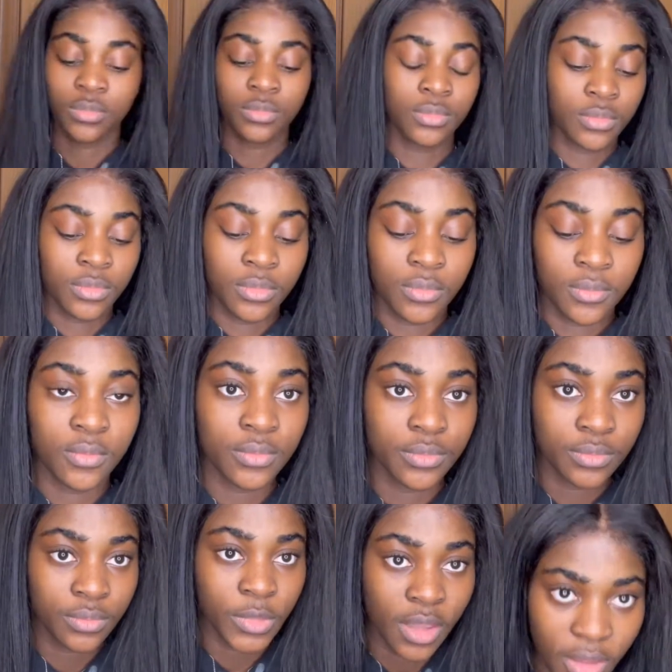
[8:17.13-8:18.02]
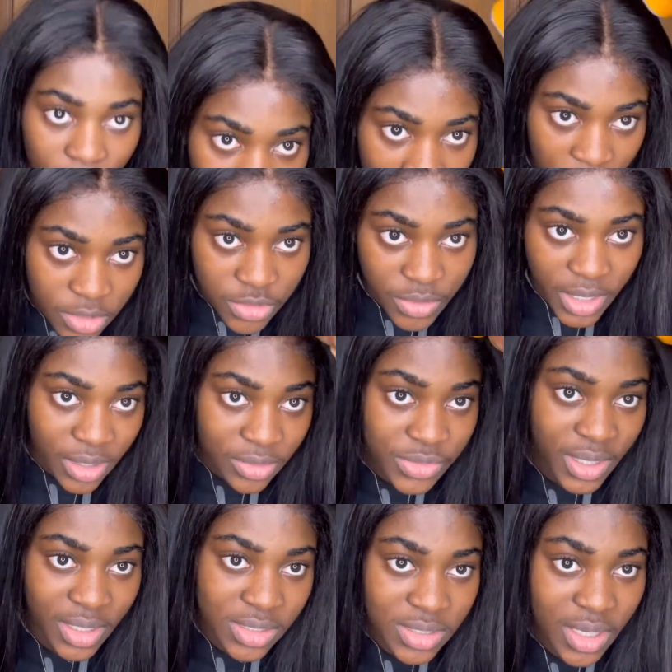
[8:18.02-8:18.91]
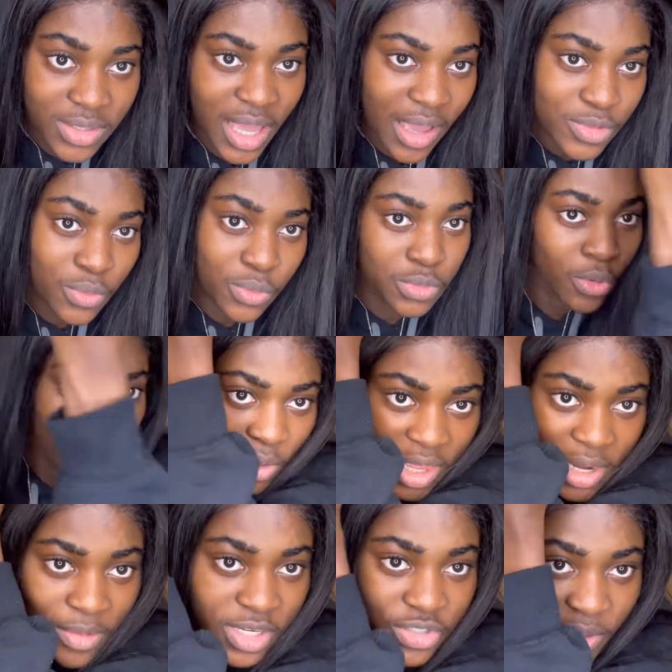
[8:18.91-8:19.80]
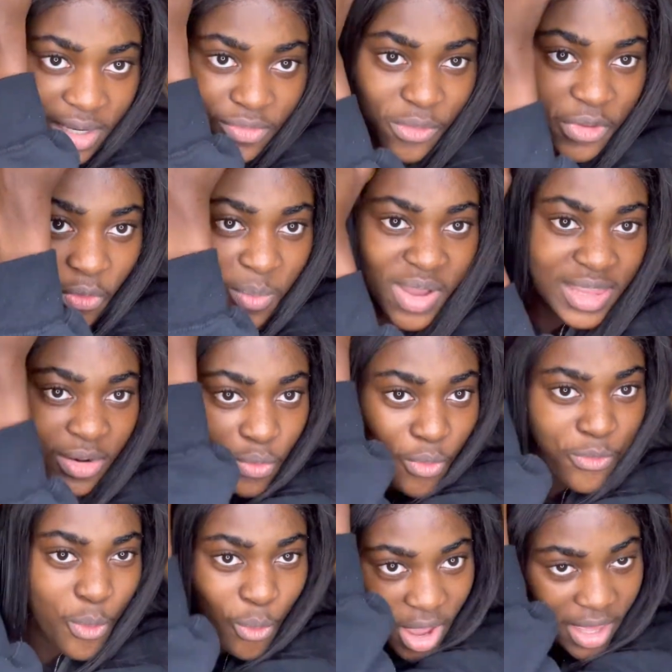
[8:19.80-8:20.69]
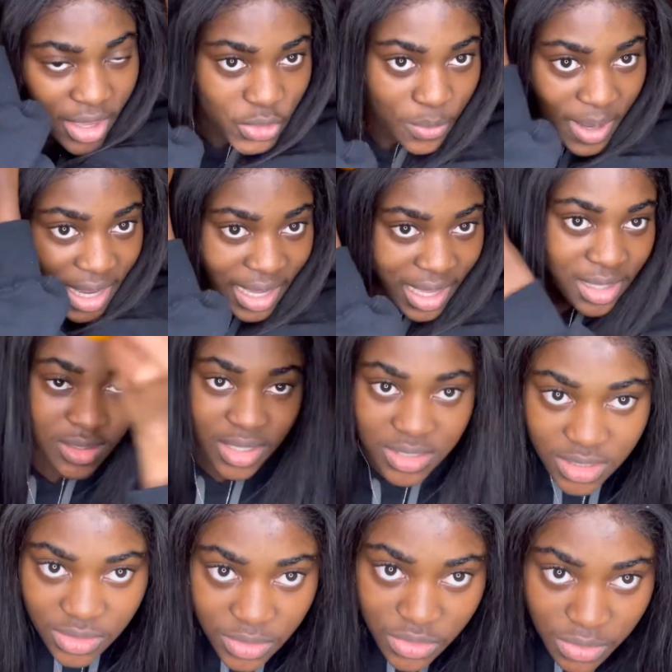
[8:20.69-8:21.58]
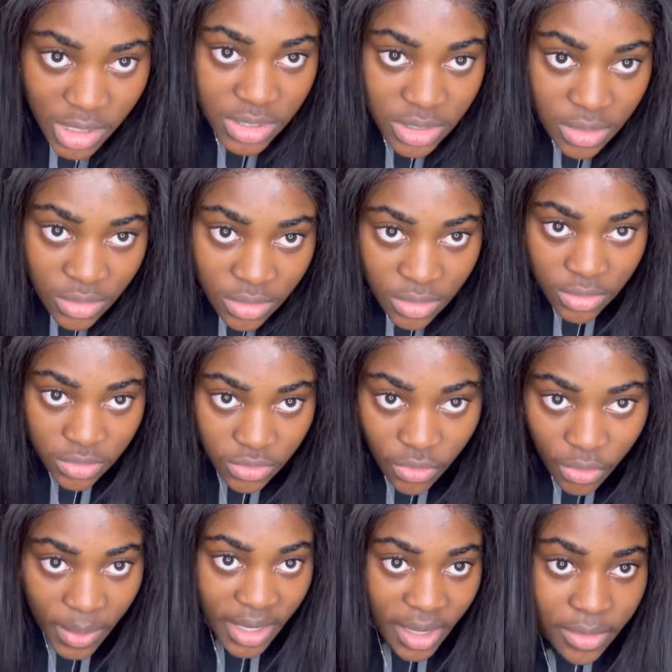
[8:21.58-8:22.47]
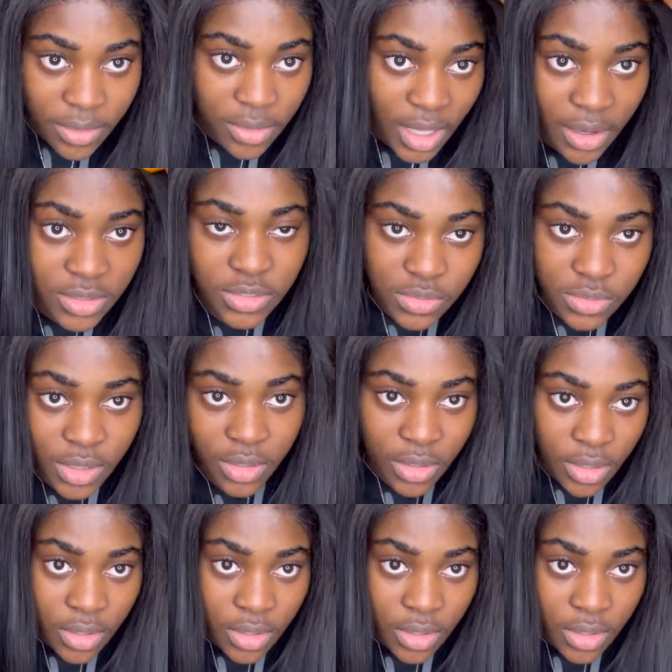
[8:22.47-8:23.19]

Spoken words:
in pineapple and it smells so good. Like, oh my goodness. But yeah, I'm just gonna put it